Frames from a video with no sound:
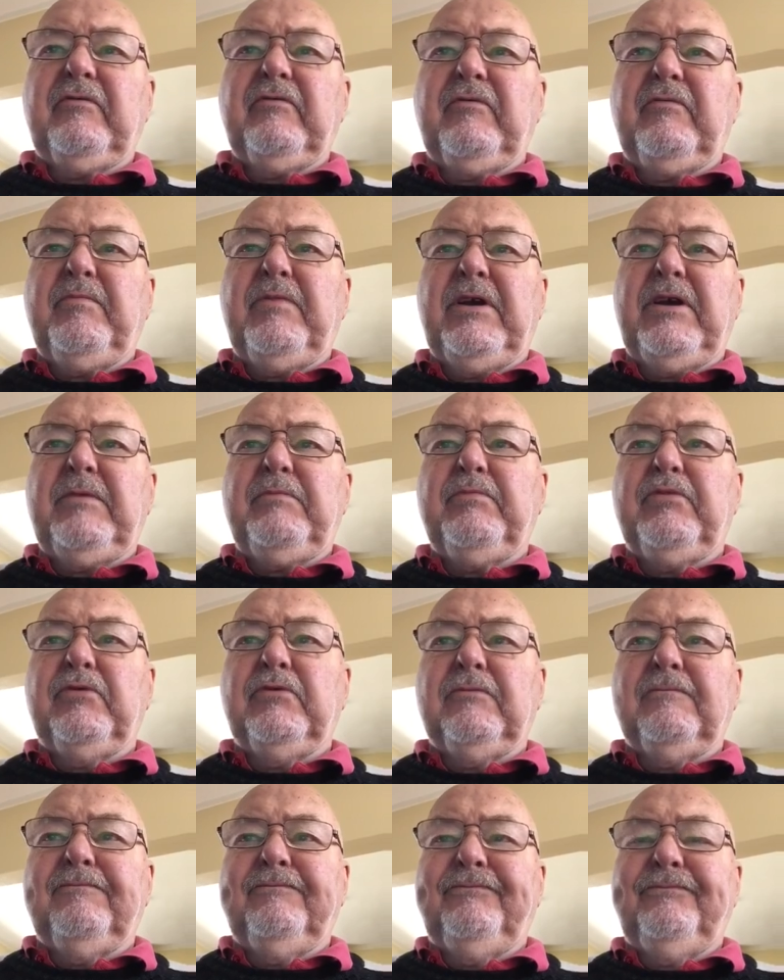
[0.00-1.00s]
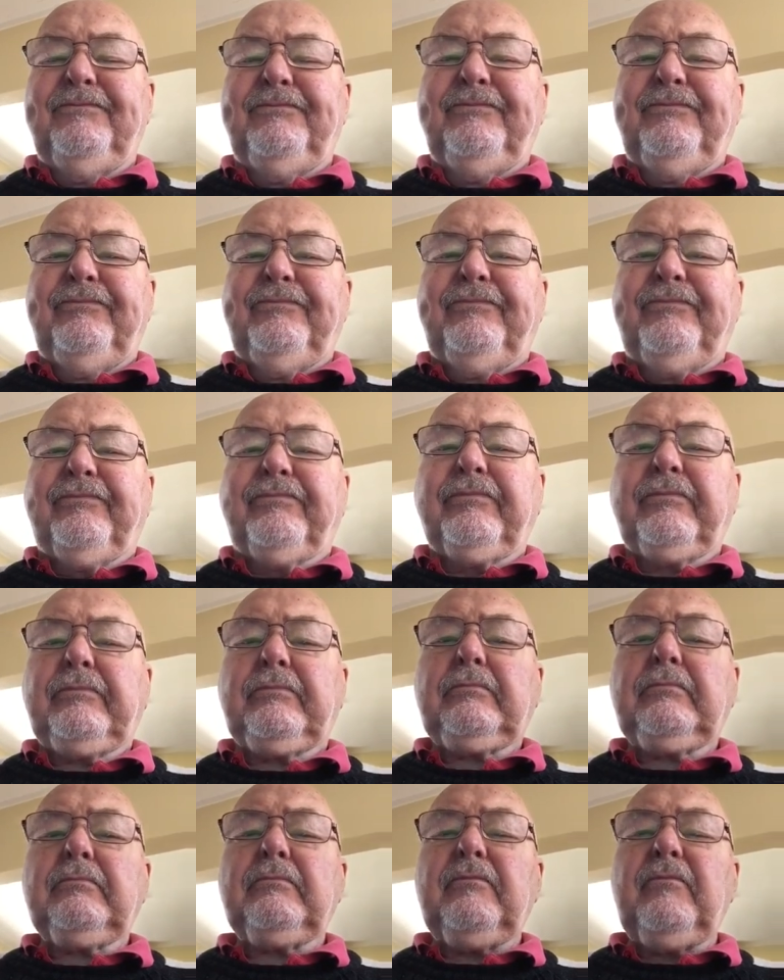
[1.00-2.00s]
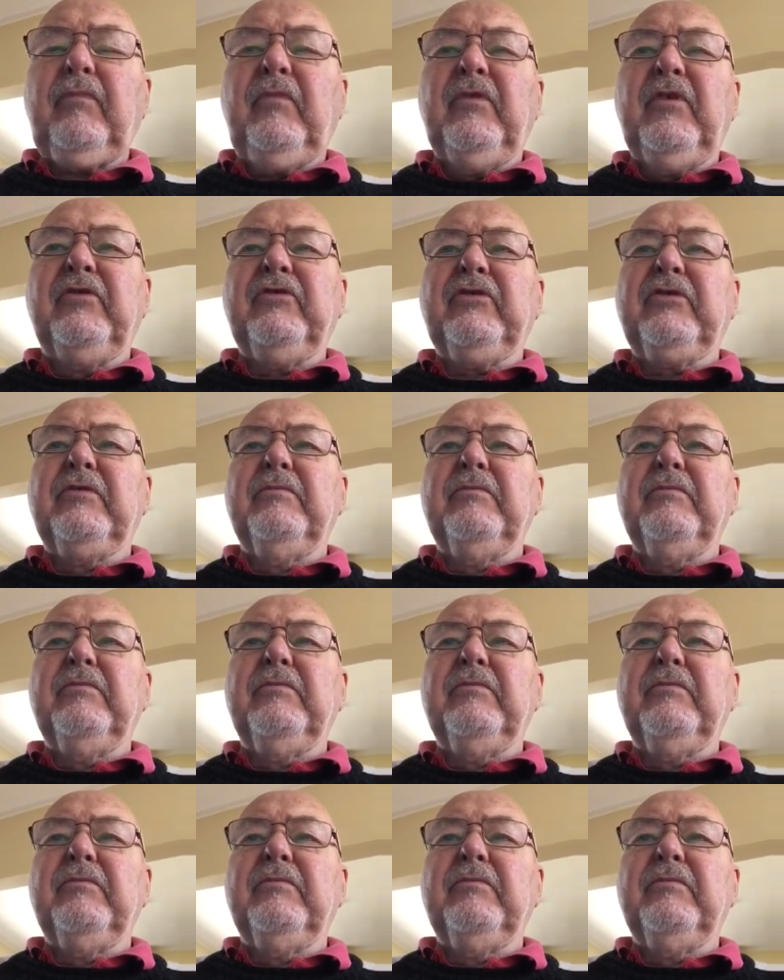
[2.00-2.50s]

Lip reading: with people. This